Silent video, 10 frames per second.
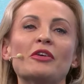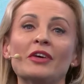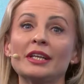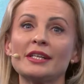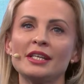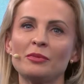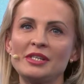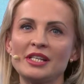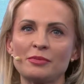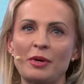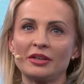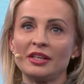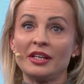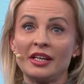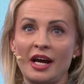fantastic business
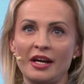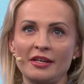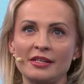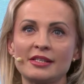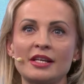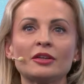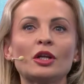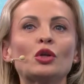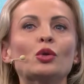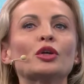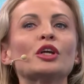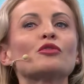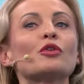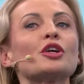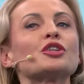partner and I started looking
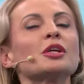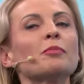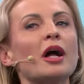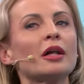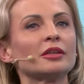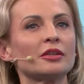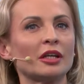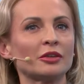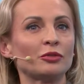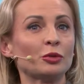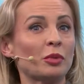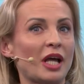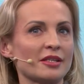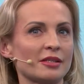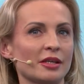for a cheap alternative to
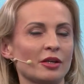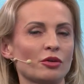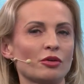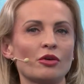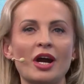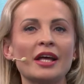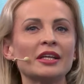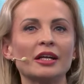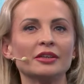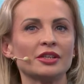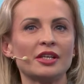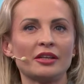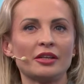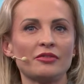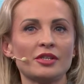plastic, or any
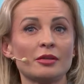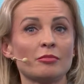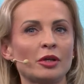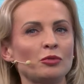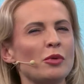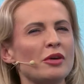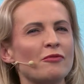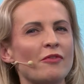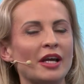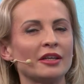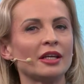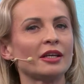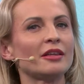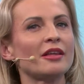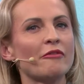alternatives, but we were
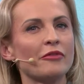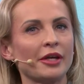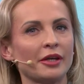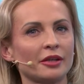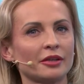finding nothing.